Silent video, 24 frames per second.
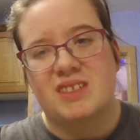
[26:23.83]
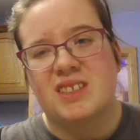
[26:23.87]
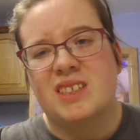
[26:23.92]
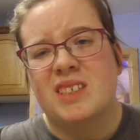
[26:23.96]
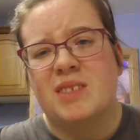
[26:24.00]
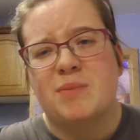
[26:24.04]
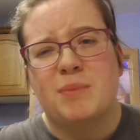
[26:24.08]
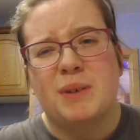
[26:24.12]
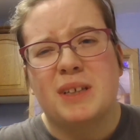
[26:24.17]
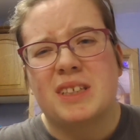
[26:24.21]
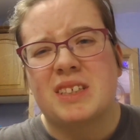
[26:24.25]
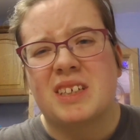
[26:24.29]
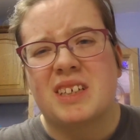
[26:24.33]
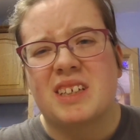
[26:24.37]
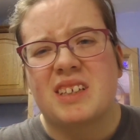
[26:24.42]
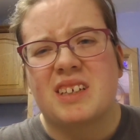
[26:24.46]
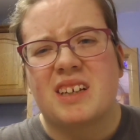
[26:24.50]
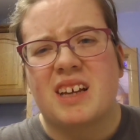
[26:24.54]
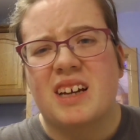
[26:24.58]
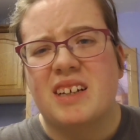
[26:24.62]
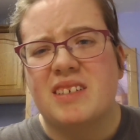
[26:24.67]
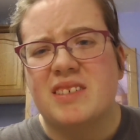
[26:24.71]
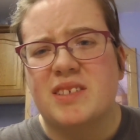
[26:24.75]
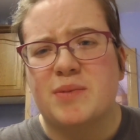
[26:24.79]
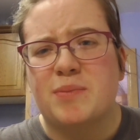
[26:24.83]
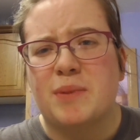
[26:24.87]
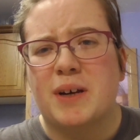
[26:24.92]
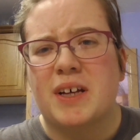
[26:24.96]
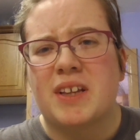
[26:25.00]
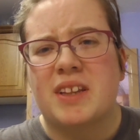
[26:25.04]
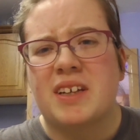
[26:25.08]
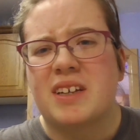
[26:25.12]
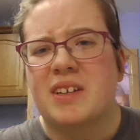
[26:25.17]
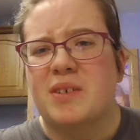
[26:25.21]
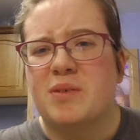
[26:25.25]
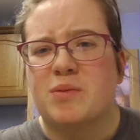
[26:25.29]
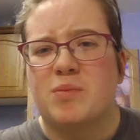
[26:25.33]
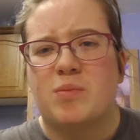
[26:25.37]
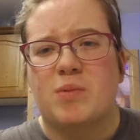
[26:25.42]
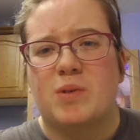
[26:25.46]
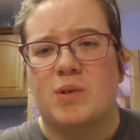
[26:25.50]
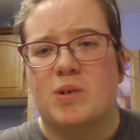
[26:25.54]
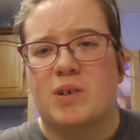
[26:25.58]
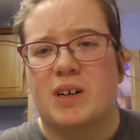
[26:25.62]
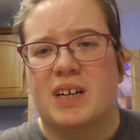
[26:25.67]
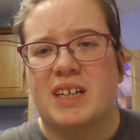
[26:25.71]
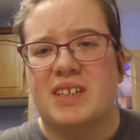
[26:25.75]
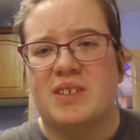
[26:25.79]
Just smells like kind of smell that you would
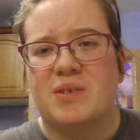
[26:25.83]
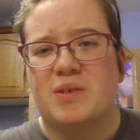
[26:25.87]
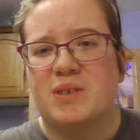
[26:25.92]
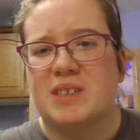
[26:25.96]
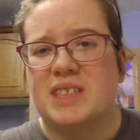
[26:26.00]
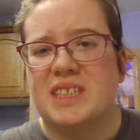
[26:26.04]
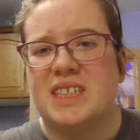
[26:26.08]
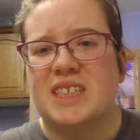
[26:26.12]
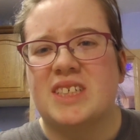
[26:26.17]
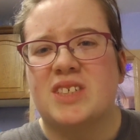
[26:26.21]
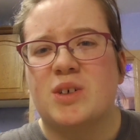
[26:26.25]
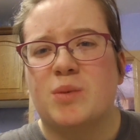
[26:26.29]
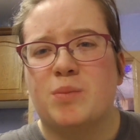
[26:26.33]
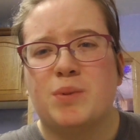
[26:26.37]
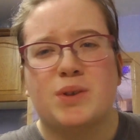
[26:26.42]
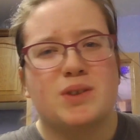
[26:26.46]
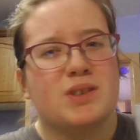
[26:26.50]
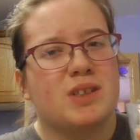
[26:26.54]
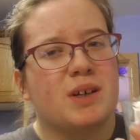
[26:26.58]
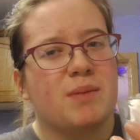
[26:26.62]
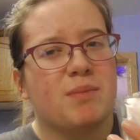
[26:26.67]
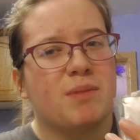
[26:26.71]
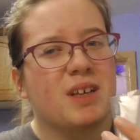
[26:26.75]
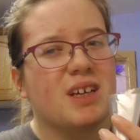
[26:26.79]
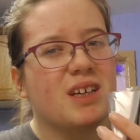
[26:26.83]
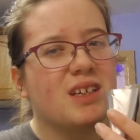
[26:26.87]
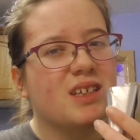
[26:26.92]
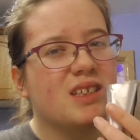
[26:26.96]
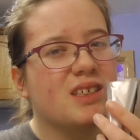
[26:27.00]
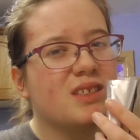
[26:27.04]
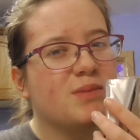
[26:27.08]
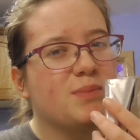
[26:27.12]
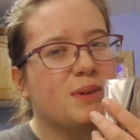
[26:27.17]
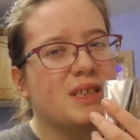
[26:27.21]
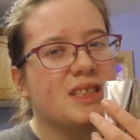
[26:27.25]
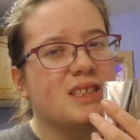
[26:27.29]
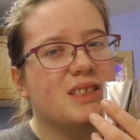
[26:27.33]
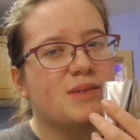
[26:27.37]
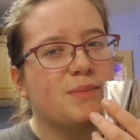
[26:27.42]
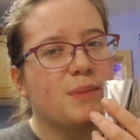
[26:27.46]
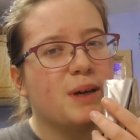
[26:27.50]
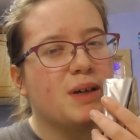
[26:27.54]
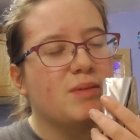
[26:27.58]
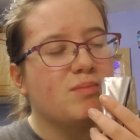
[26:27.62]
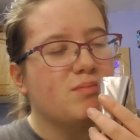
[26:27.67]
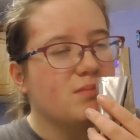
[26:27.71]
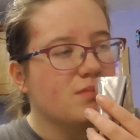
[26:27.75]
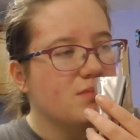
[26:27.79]
walk into a tea shop or something and expect to
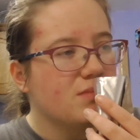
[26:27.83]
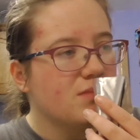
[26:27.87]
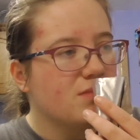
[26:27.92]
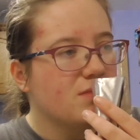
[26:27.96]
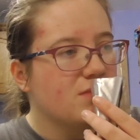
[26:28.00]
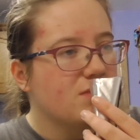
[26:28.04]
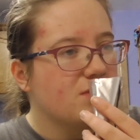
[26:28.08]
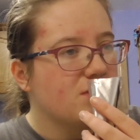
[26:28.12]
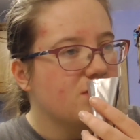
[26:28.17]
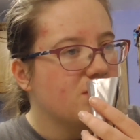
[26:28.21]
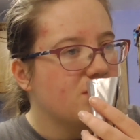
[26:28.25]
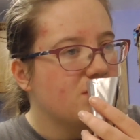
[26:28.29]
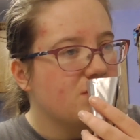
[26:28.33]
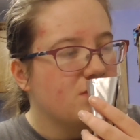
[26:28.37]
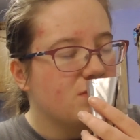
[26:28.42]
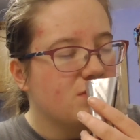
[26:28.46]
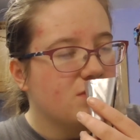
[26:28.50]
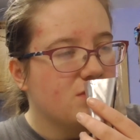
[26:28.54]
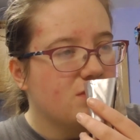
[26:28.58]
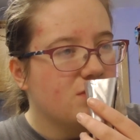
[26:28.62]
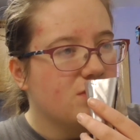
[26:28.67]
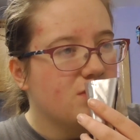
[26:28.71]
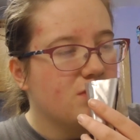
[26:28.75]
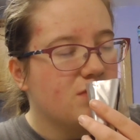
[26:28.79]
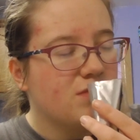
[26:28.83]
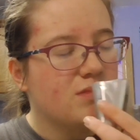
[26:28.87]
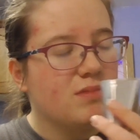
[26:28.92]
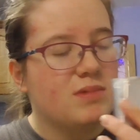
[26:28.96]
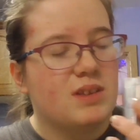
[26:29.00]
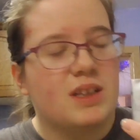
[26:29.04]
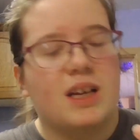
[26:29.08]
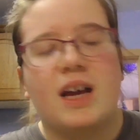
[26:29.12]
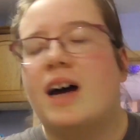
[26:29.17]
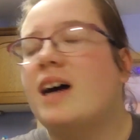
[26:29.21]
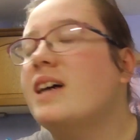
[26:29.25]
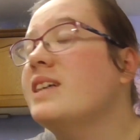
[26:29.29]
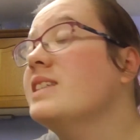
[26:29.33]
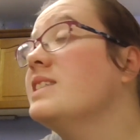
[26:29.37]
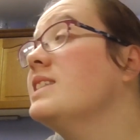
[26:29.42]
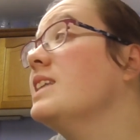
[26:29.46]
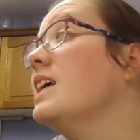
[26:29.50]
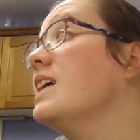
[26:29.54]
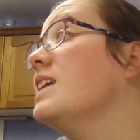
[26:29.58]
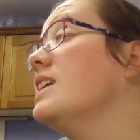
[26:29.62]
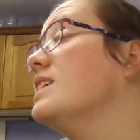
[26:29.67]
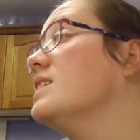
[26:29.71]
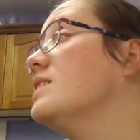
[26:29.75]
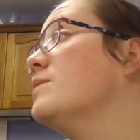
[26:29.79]
smell. I
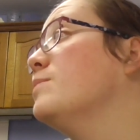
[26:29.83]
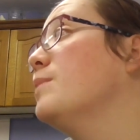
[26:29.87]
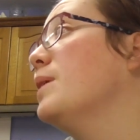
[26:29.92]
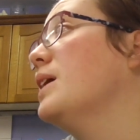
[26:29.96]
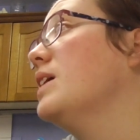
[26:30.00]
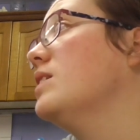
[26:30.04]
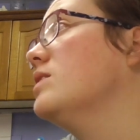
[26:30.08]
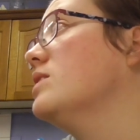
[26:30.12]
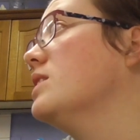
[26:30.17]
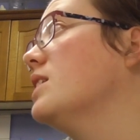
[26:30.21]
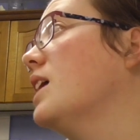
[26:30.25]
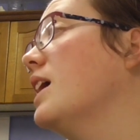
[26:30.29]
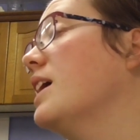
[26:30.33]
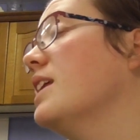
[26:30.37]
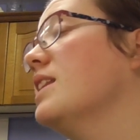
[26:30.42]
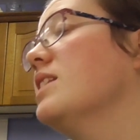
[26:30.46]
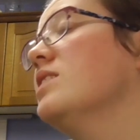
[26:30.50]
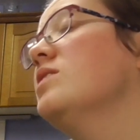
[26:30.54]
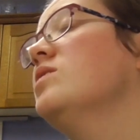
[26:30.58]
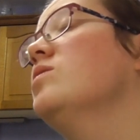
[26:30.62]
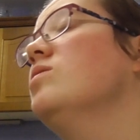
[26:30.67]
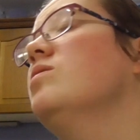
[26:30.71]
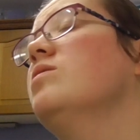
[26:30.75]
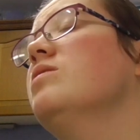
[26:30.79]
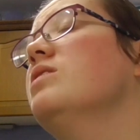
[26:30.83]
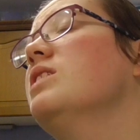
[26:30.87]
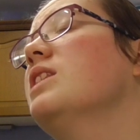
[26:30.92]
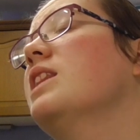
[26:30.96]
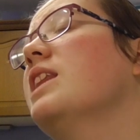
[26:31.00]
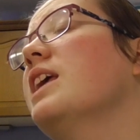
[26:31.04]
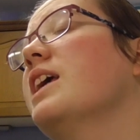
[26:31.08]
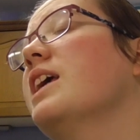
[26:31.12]
said it smells like the sort of